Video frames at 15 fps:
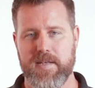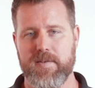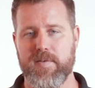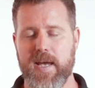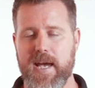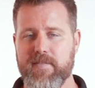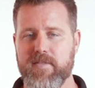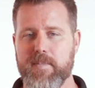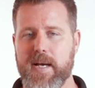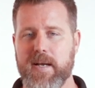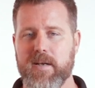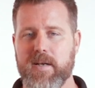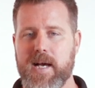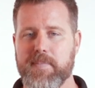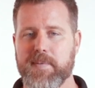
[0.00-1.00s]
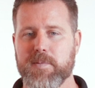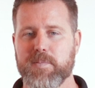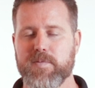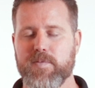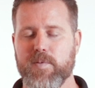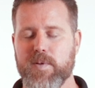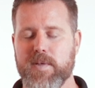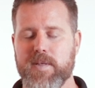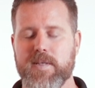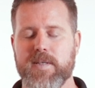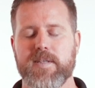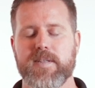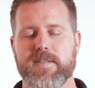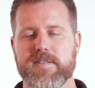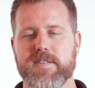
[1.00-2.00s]
If you haven't mounted an optic before,
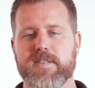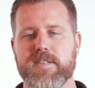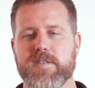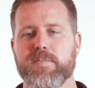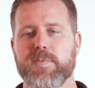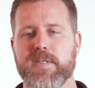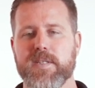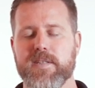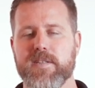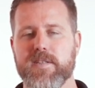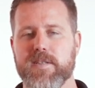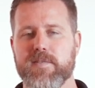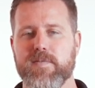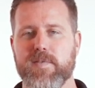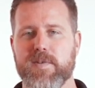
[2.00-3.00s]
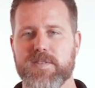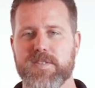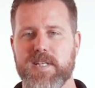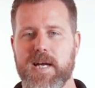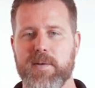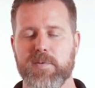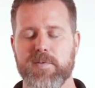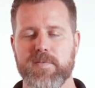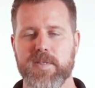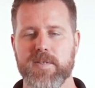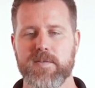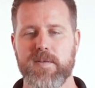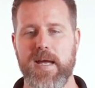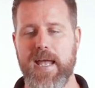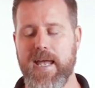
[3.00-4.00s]
this is going to be a good first time
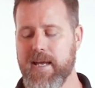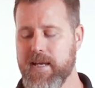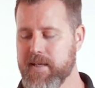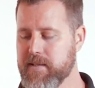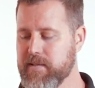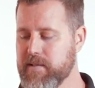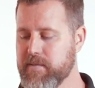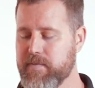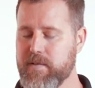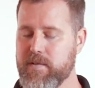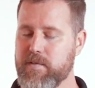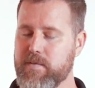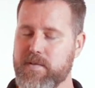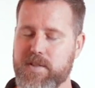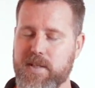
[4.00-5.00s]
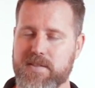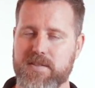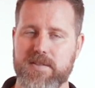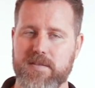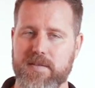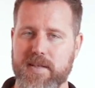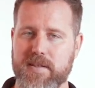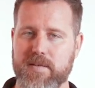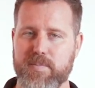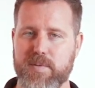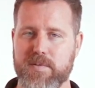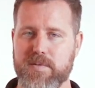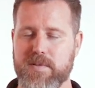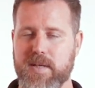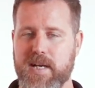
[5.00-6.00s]
review. And if you've adjusted your length of
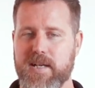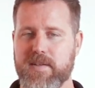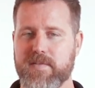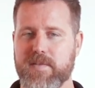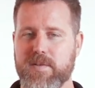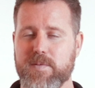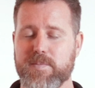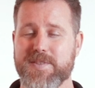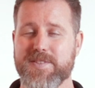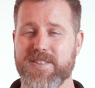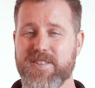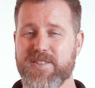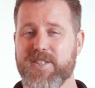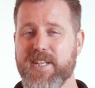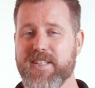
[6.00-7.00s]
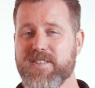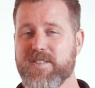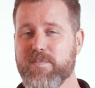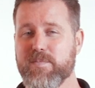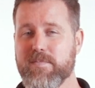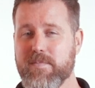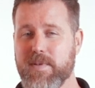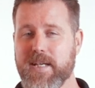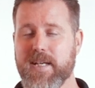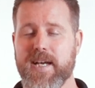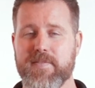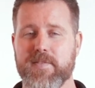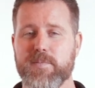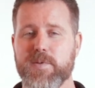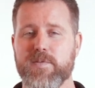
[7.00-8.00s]
pull or your height of comb, there's a good chance you might
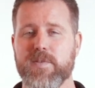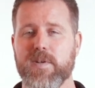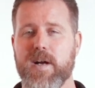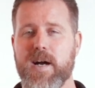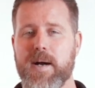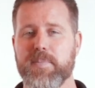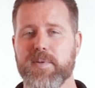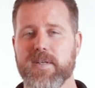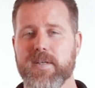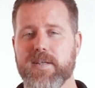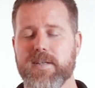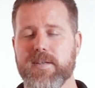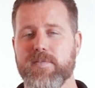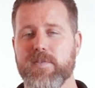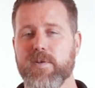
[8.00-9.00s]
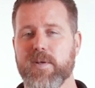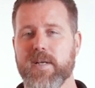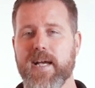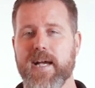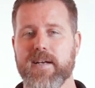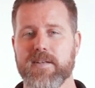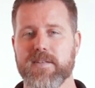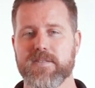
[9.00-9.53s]
have to move your optic if you already had it